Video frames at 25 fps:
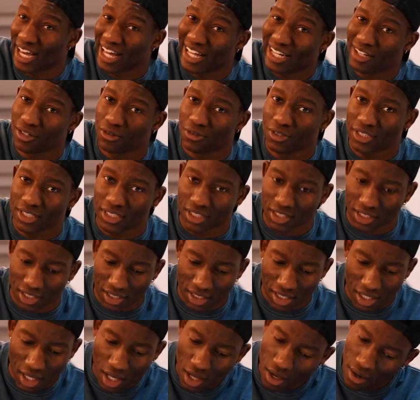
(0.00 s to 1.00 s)

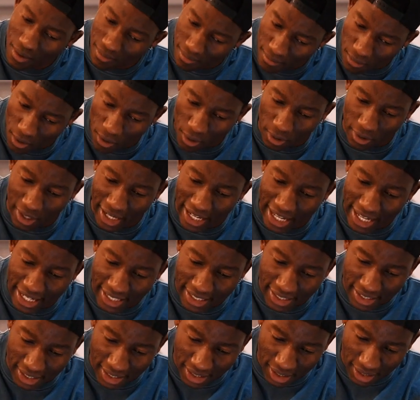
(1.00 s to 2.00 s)
calories, more or
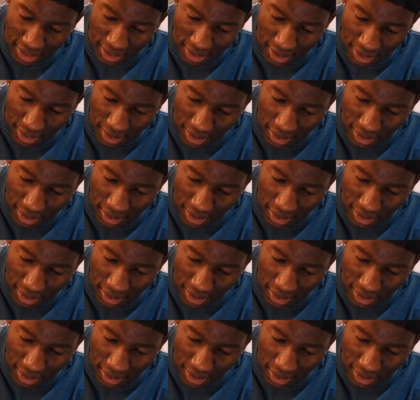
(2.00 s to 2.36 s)
less.